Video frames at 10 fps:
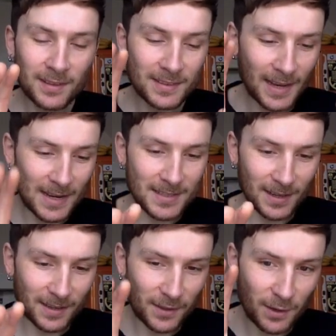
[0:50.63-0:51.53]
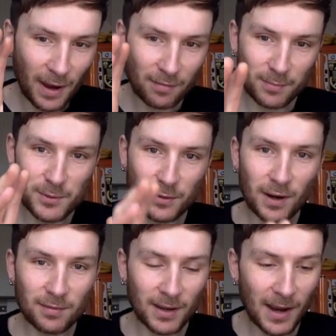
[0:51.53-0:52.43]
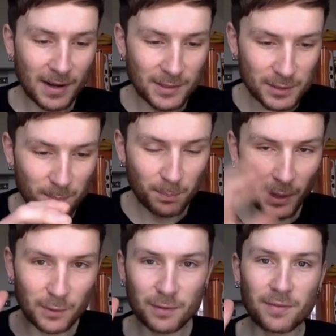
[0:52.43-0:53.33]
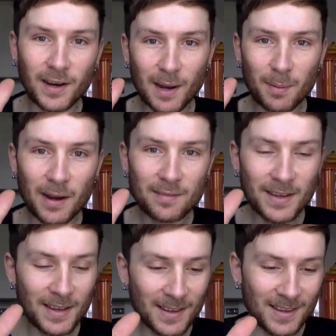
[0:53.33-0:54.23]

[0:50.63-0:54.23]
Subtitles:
data that you have from Strava and just blow the fuck up out of it.